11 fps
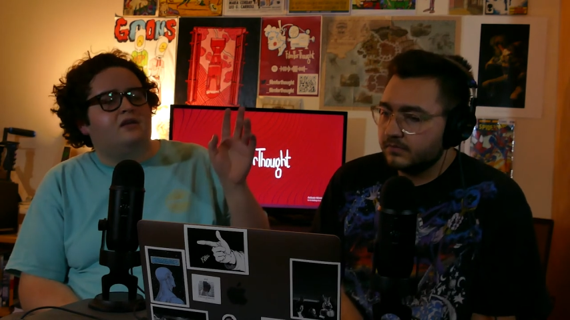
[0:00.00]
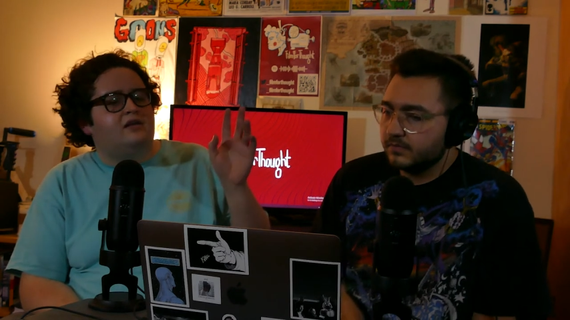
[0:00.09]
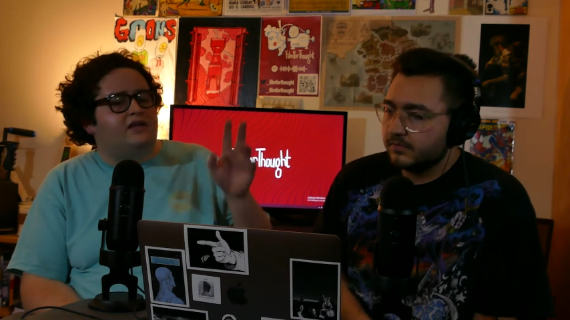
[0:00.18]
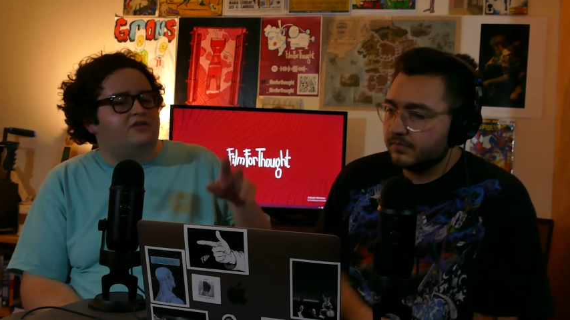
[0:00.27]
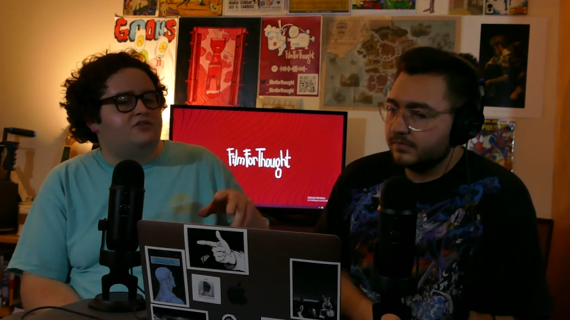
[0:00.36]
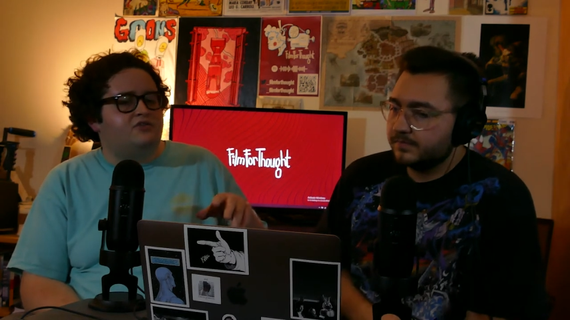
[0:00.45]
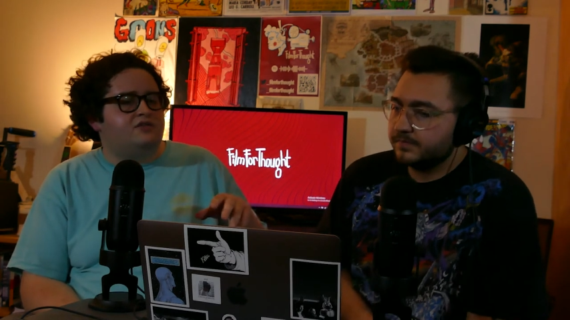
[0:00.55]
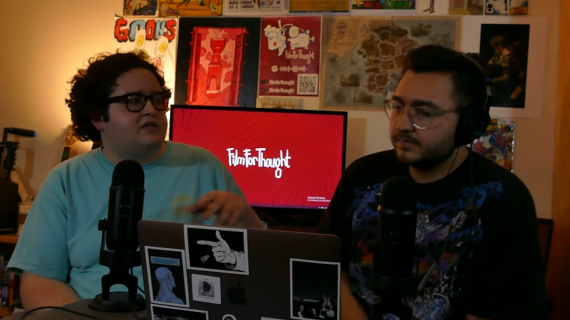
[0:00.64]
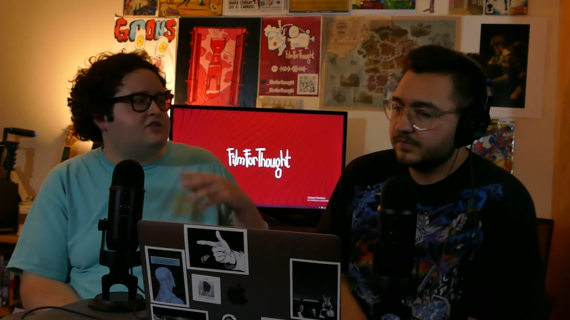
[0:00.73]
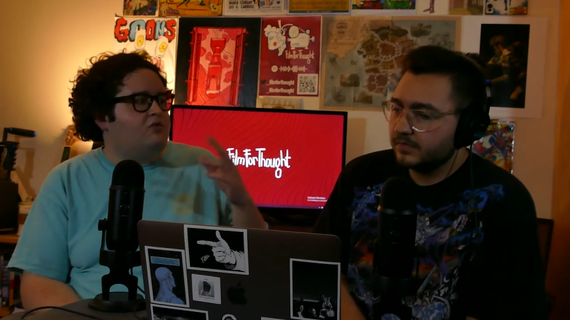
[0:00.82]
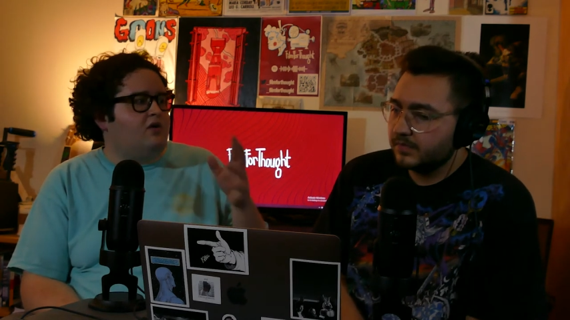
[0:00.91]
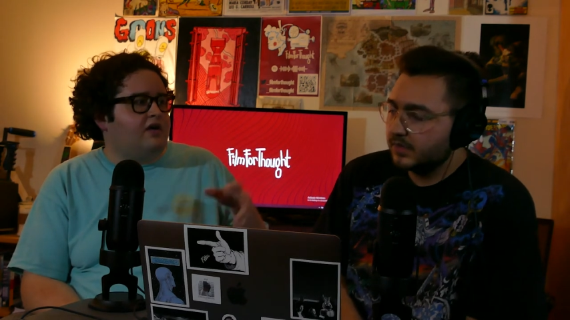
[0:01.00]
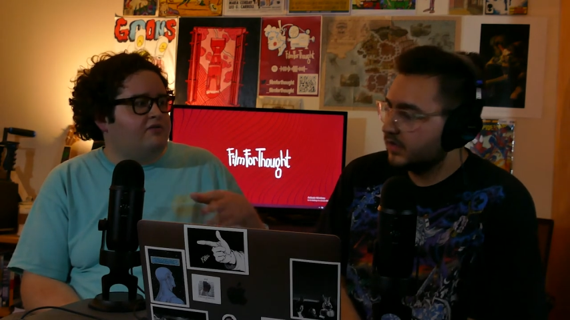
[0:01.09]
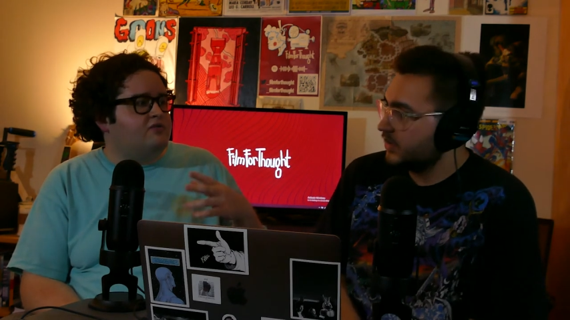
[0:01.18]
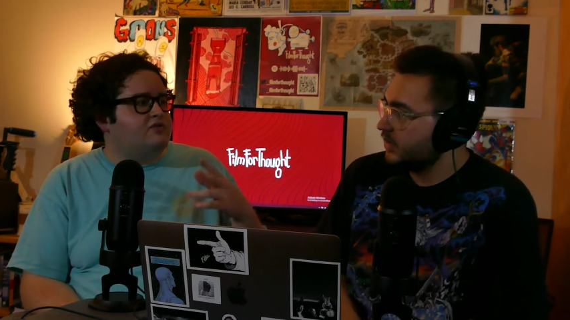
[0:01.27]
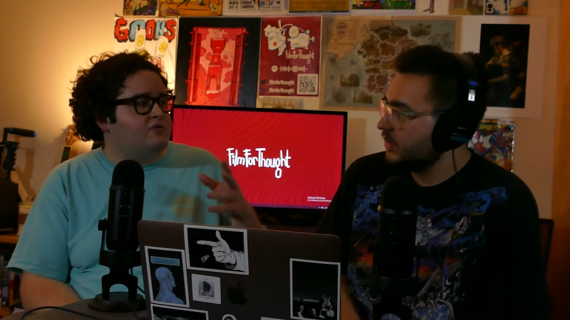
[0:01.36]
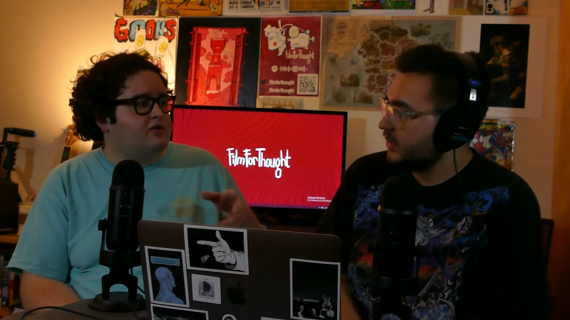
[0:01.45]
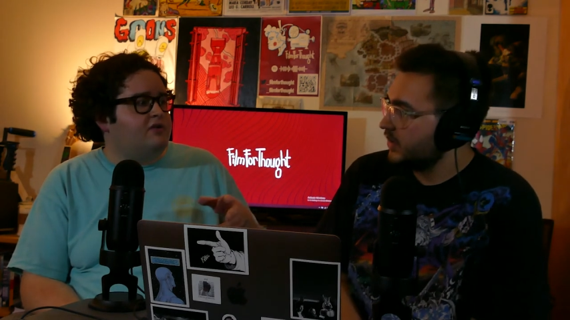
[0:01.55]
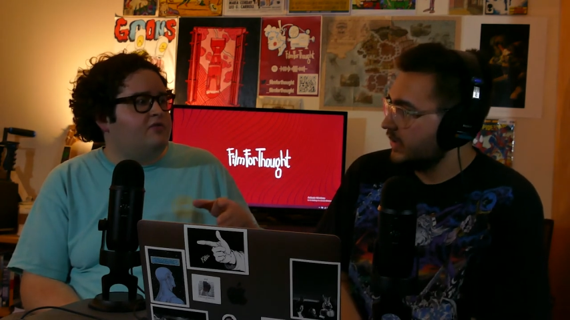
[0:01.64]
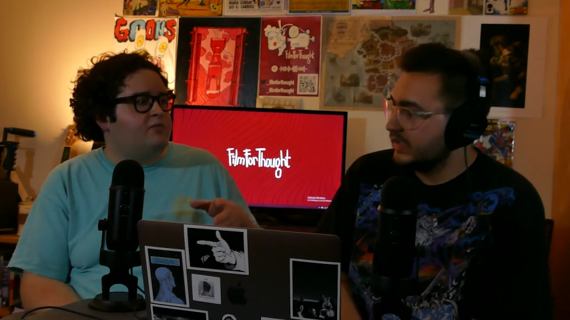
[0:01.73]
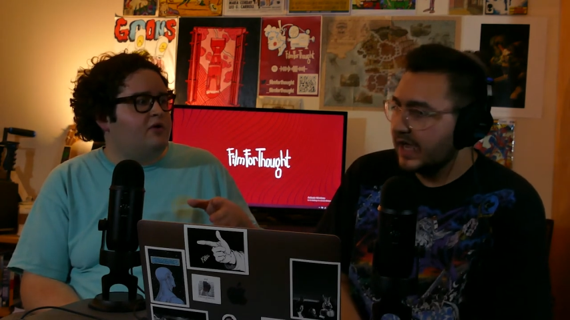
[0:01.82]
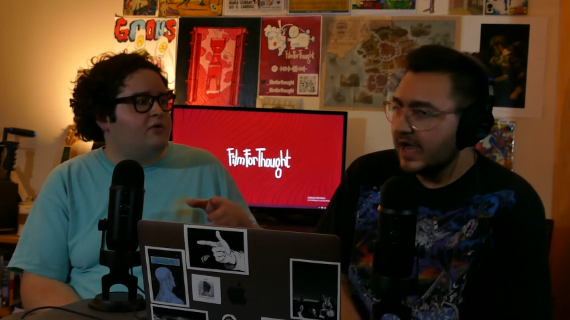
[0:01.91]
Speaker 1: like Suicide Squad. Everyone's working
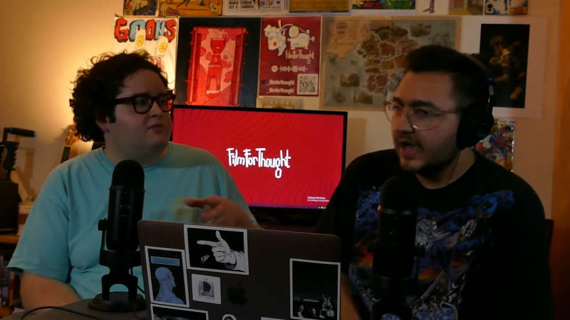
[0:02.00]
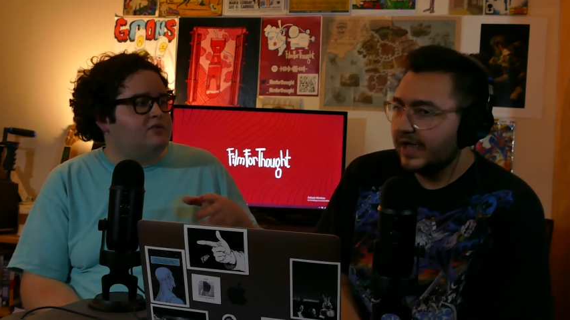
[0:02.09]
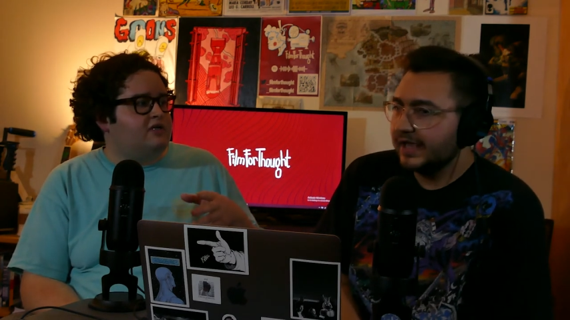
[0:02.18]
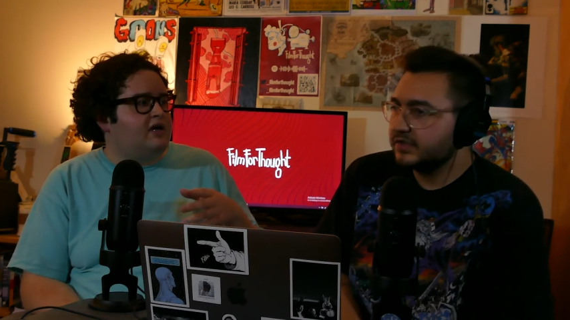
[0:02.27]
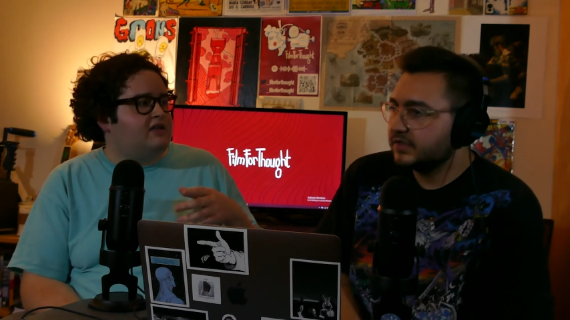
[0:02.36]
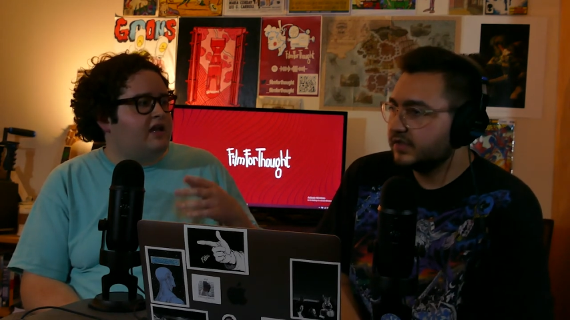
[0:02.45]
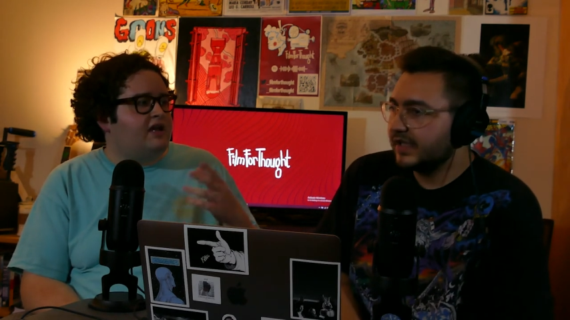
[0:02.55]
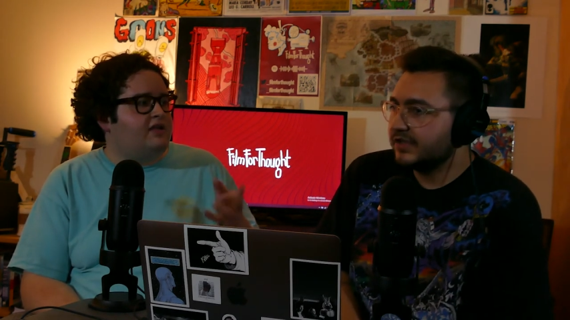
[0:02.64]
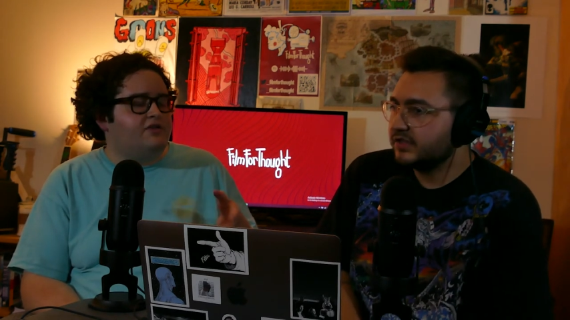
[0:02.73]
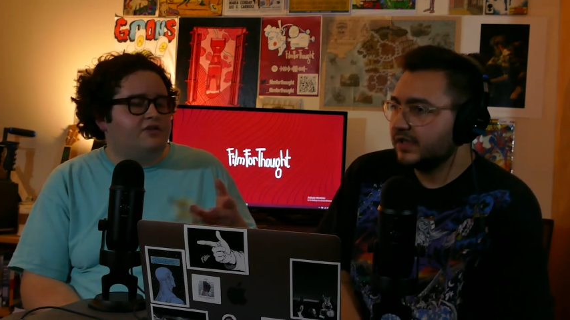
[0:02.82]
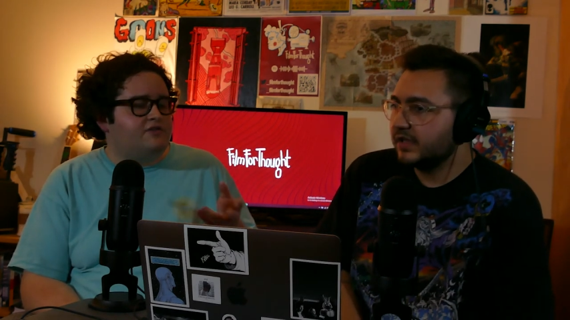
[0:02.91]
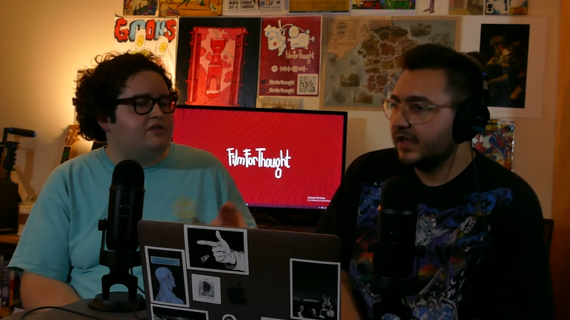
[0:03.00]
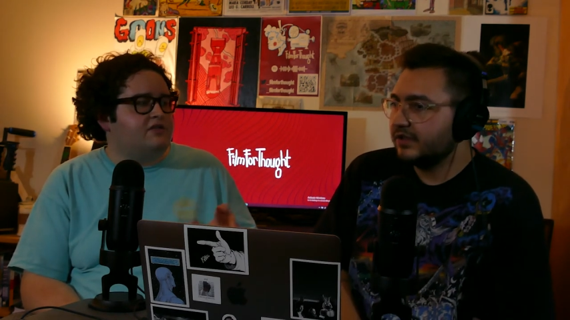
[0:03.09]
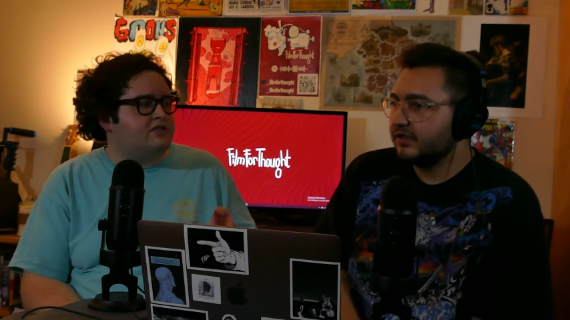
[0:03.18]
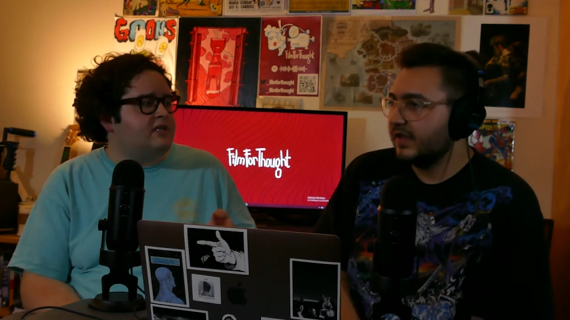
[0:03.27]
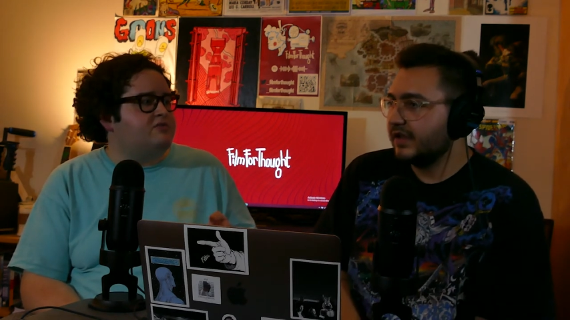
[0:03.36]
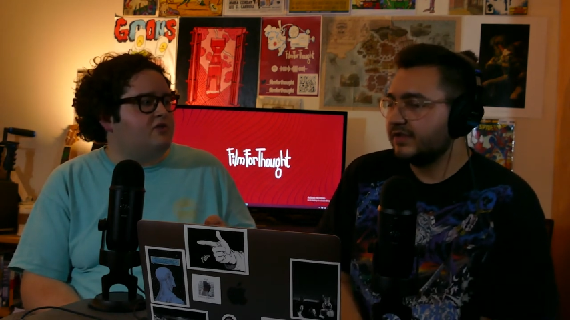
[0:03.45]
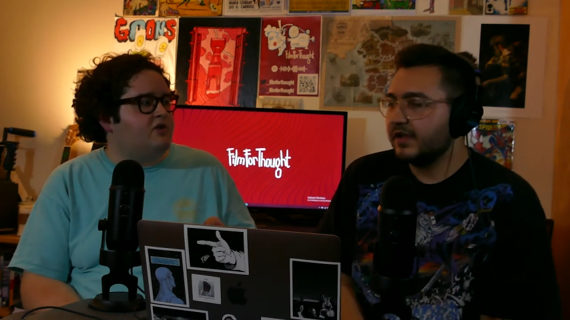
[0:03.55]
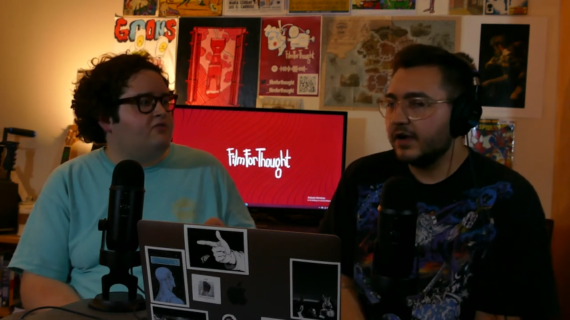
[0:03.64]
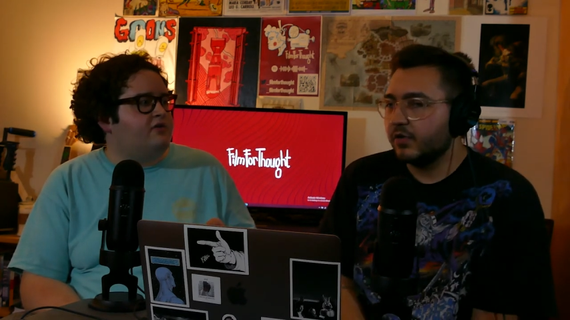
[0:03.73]
from yeah, home to cut that, and they're in, using the same software. It's